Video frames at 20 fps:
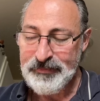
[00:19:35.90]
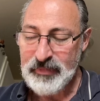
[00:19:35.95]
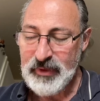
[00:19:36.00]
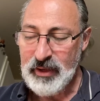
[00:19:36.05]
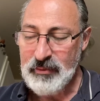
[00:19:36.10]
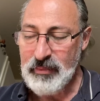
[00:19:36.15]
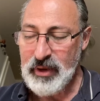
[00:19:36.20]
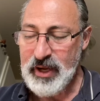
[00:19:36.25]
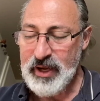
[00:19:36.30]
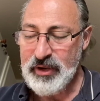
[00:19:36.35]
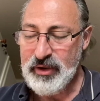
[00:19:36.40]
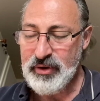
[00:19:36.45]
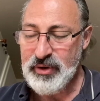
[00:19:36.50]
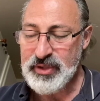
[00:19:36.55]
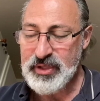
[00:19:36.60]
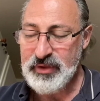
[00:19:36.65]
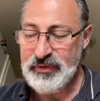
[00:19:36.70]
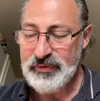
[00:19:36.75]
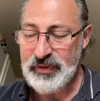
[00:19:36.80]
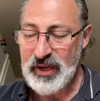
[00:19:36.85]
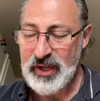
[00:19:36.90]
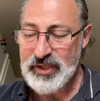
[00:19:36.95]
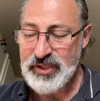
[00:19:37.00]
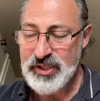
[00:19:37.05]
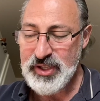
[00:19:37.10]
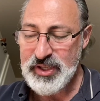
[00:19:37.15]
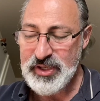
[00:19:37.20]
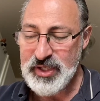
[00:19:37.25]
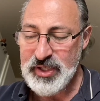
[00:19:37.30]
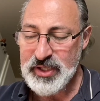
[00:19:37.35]
My crucified
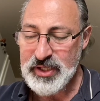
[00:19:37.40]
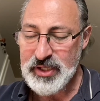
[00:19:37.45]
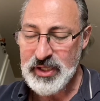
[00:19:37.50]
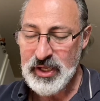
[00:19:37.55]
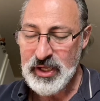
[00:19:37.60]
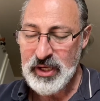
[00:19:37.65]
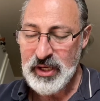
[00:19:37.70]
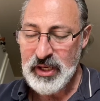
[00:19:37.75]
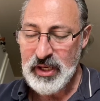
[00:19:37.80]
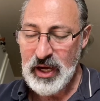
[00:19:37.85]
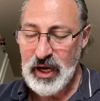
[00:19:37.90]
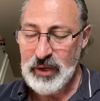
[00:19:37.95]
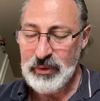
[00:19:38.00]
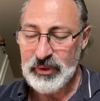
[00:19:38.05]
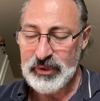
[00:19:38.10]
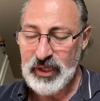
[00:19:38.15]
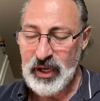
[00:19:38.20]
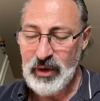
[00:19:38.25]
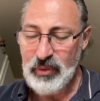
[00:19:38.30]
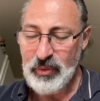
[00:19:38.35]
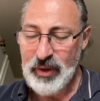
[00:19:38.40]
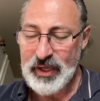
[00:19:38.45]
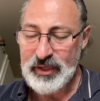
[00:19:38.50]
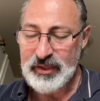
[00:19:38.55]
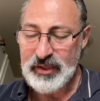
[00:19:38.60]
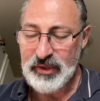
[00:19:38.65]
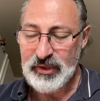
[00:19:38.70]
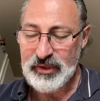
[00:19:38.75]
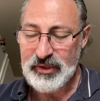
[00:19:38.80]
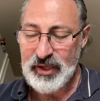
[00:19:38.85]
Jesus, I will not wait
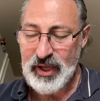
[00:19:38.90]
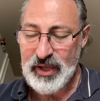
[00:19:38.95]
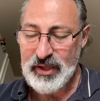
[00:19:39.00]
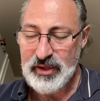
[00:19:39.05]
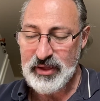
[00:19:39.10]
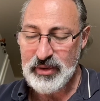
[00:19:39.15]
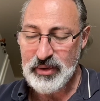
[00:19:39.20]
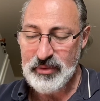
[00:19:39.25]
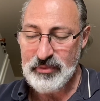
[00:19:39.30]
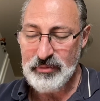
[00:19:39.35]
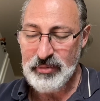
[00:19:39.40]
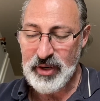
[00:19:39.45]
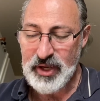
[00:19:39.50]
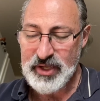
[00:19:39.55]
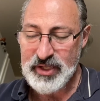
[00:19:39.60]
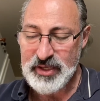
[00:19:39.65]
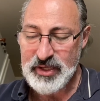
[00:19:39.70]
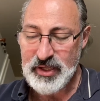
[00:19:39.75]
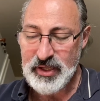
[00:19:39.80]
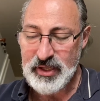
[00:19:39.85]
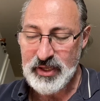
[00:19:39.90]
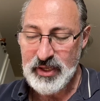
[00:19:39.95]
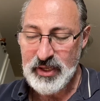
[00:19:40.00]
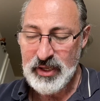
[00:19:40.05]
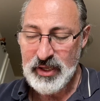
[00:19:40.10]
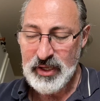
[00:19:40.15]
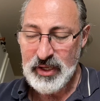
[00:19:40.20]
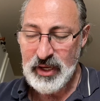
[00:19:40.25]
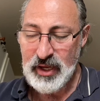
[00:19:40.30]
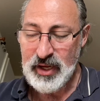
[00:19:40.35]
till death to embrace thee.
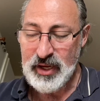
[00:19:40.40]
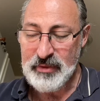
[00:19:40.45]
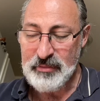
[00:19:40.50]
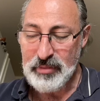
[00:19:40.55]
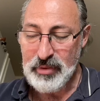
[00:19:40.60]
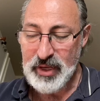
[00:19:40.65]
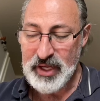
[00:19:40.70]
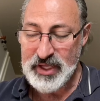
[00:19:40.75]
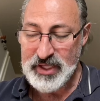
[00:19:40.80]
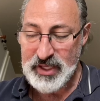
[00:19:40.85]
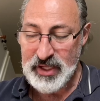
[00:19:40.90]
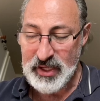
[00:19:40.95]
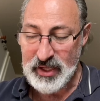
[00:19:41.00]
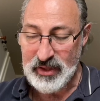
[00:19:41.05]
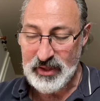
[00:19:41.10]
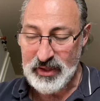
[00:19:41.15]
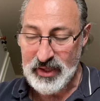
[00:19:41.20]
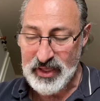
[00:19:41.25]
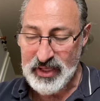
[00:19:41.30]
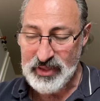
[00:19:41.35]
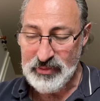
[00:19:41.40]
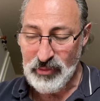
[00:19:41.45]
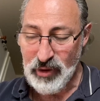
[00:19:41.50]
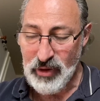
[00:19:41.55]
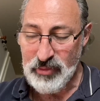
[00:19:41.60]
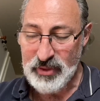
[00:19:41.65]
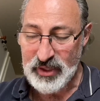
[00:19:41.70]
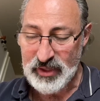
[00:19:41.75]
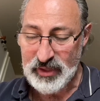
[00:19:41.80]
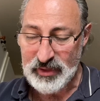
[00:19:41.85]
I embrace thee at this
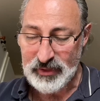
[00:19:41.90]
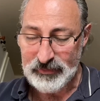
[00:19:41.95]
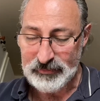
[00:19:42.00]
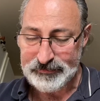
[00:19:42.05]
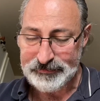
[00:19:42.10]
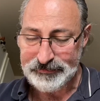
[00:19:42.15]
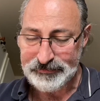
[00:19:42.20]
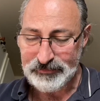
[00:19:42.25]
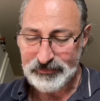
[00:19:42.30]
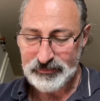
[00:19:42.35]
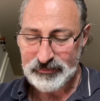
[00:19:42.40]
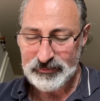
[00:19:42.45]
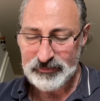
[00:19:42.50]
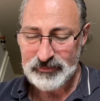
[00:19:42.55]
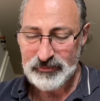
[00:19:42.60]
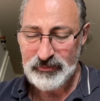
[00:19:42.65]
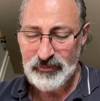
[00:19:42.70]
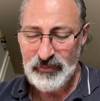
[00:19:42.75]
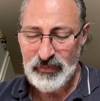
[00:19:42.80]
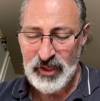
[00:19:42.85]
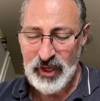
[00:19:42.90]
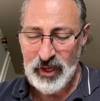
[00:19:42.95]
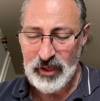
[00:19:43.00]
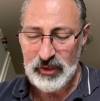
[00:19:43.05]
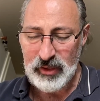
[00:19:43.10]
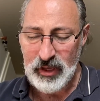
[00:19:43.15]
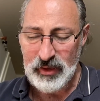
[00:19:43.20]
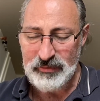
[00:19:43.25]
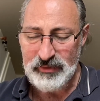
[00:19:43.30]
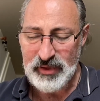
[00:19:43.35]
moment. I
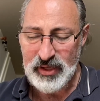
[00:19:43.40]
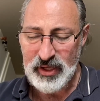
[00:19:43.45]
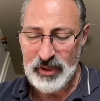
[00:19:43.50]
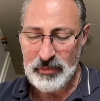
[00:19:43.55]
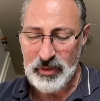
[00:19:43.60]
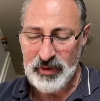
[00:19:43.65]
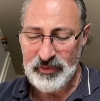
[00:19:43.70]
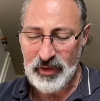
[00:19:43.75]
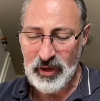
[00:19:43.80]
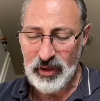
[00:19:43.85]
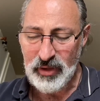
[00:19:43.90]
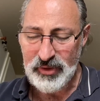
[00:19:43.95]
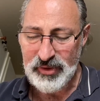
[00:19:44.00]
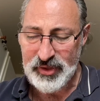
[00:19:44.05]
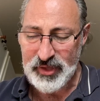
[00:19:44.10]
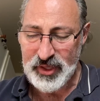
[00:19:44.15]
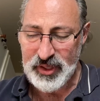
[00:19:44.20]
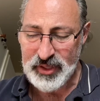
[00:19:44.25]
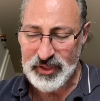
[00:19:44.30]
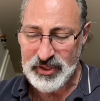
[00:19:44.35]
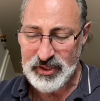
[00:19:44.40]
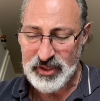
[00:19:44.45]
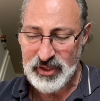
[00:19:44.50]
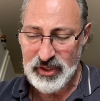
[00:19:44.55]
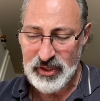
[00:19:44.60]
love thee above all things